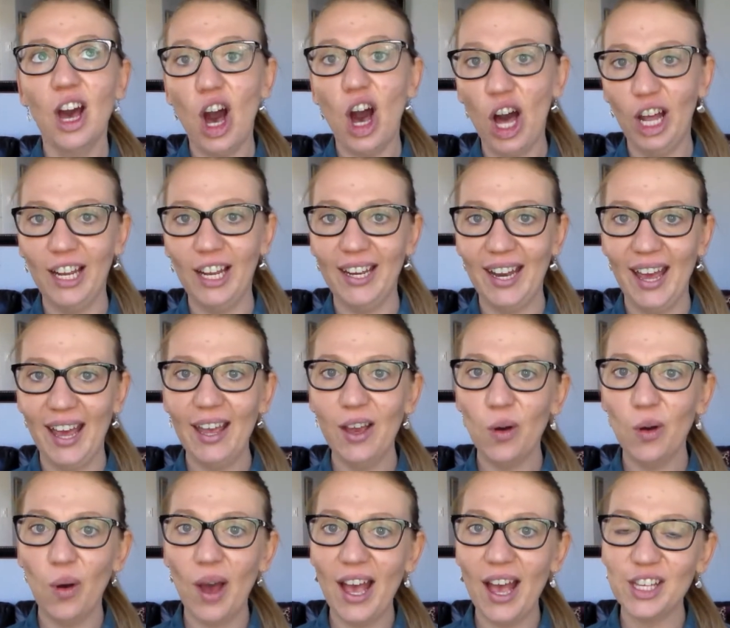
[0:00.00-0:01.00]

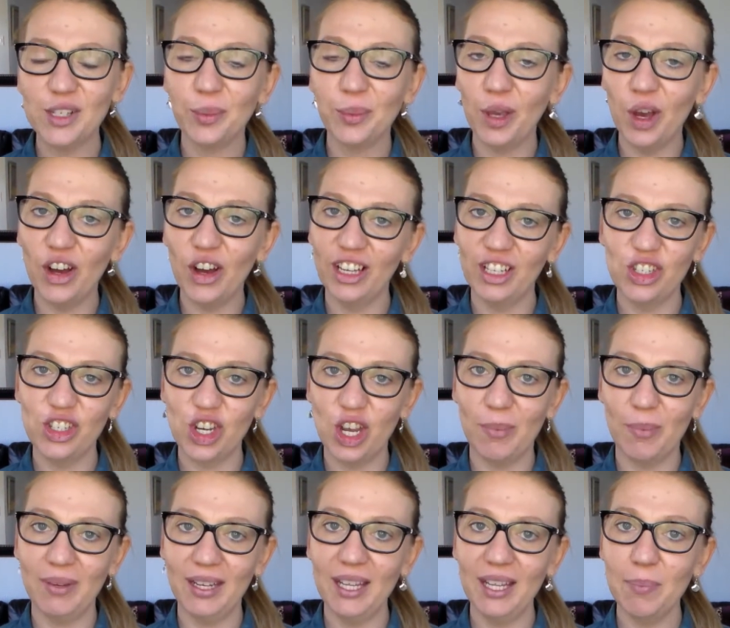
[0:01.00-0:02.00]
holiday or as we are in
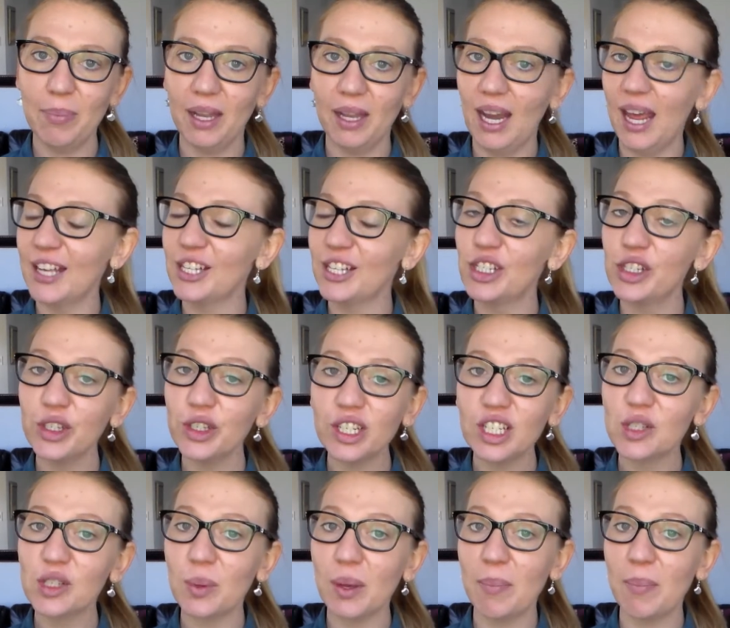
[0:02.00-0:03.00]
Germany, but as soon
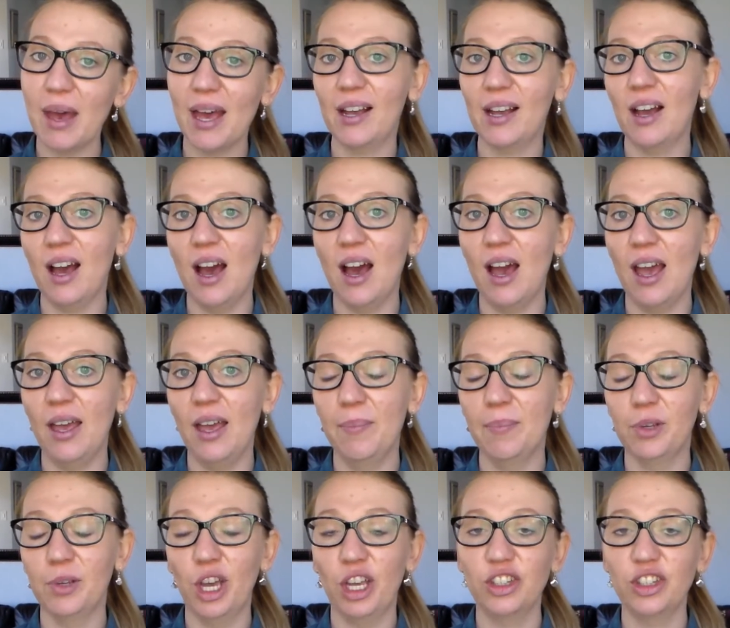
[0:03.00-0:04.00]
as we're back
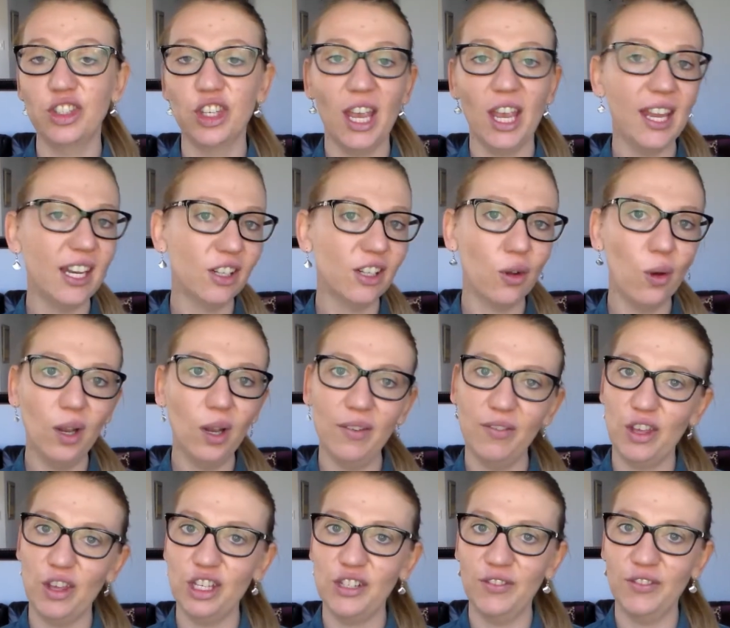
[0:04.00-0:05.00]
I'm going to edit all
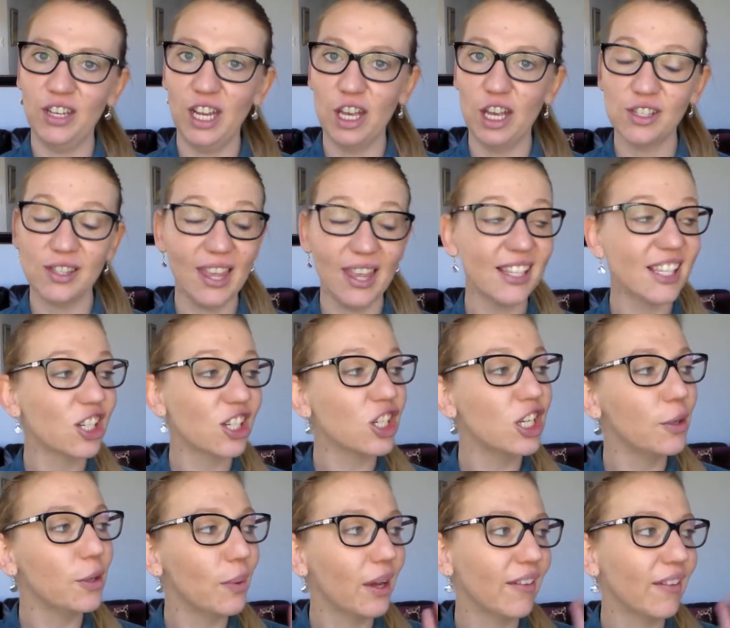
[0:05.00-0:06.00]
of those videos. That's
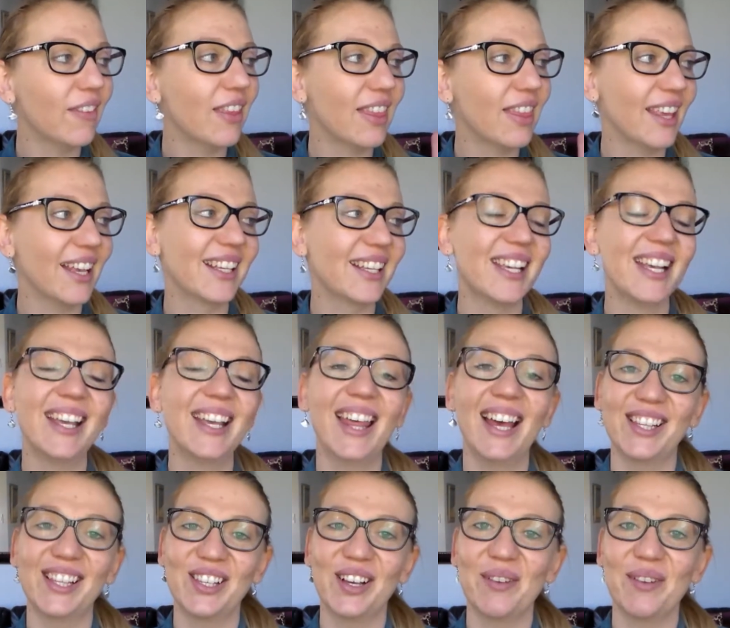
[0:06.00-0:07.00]
actually one of the things
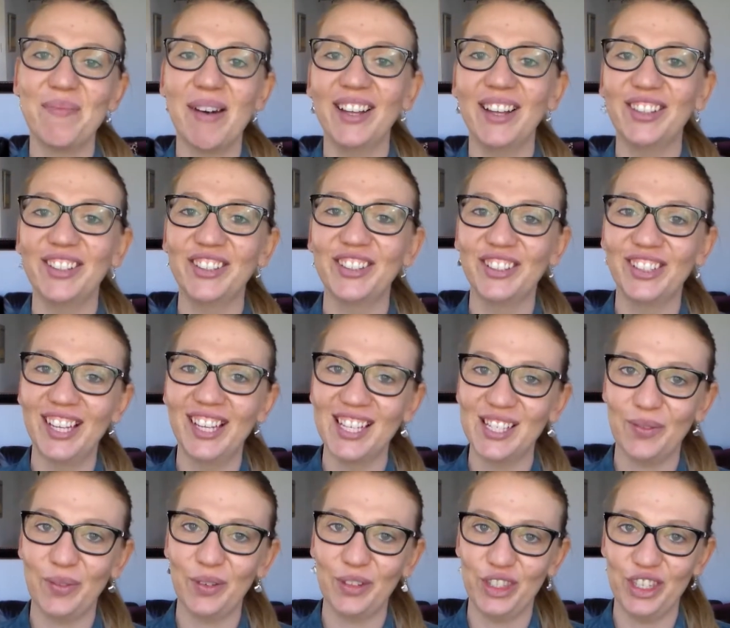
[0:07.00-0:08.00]
that's on my to-do
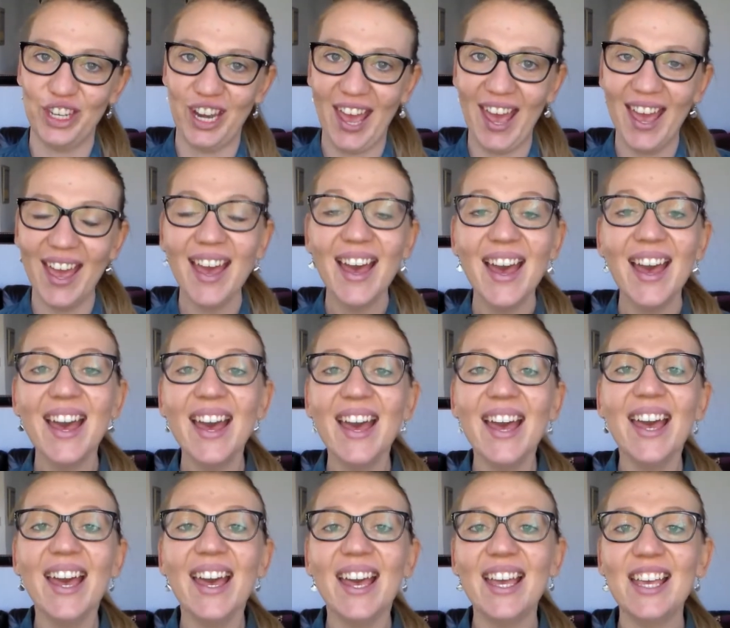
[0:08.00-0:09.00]
list for today,
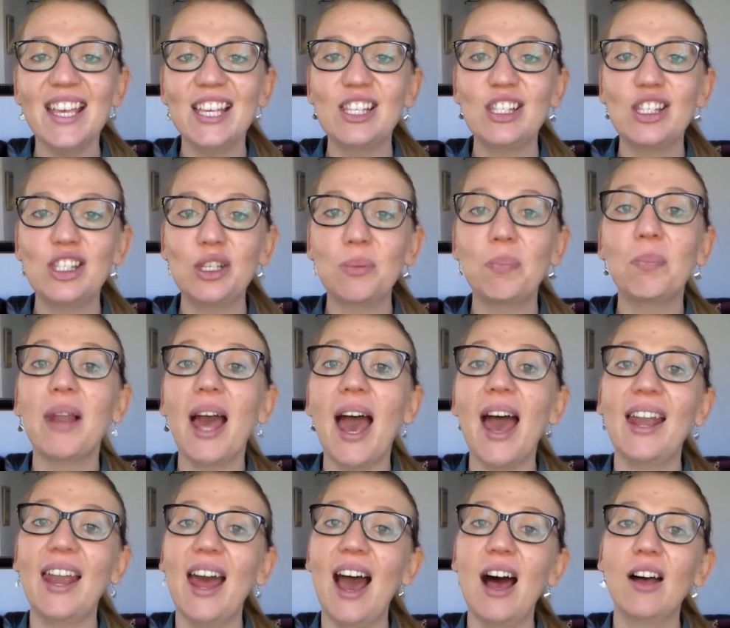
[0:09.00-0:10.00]
is to
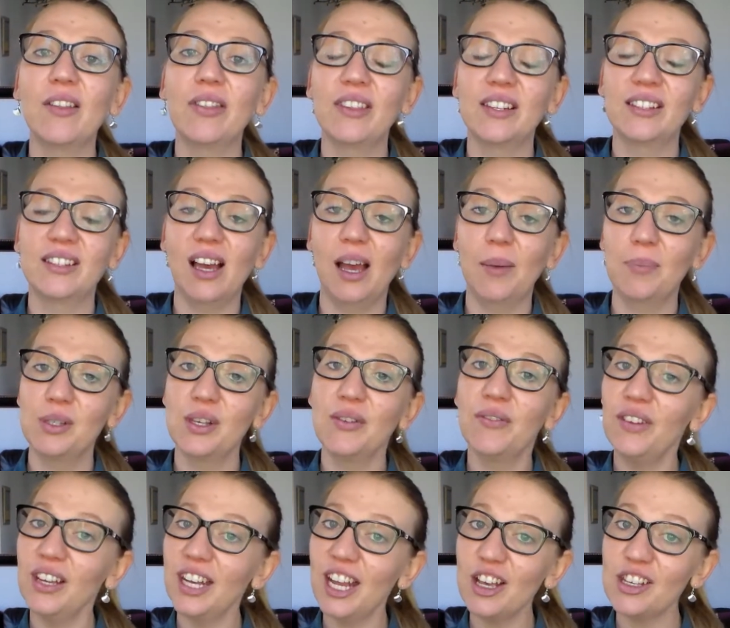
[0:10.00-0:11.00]
plan out the types
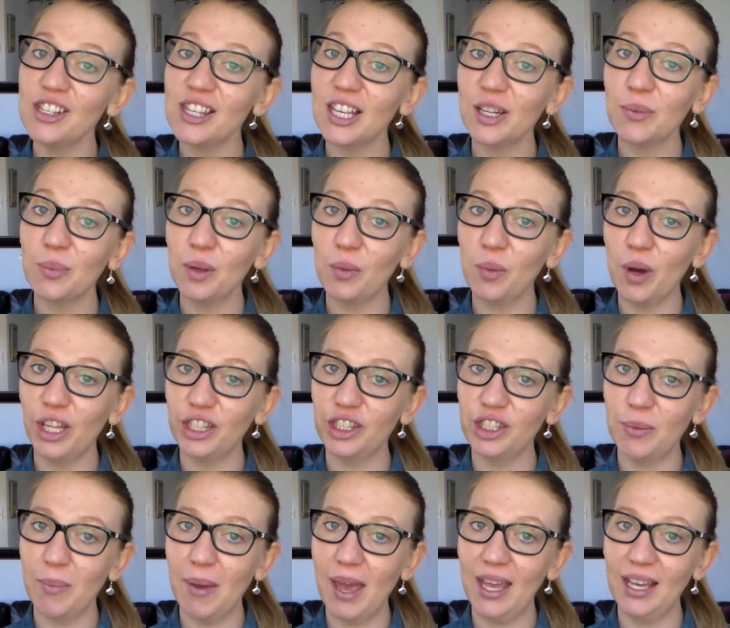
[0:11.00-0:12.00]
of videos that we want
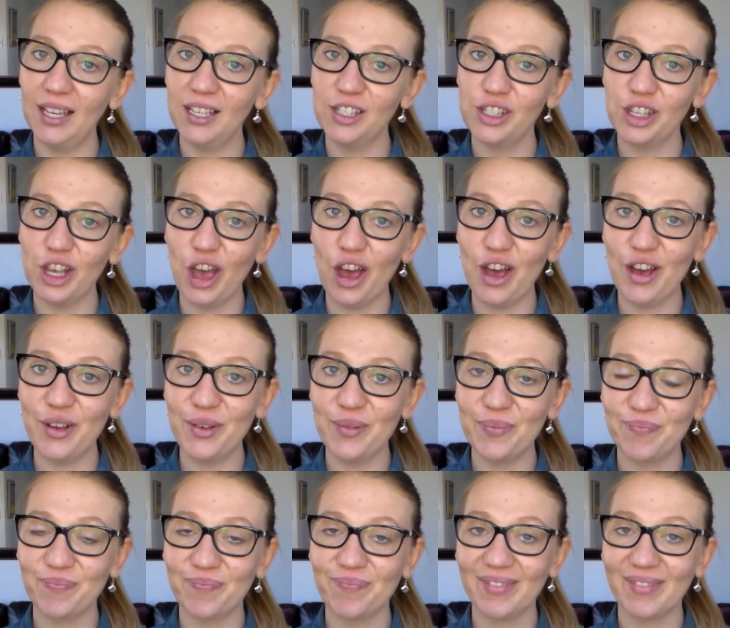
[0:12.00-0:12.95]
to make. So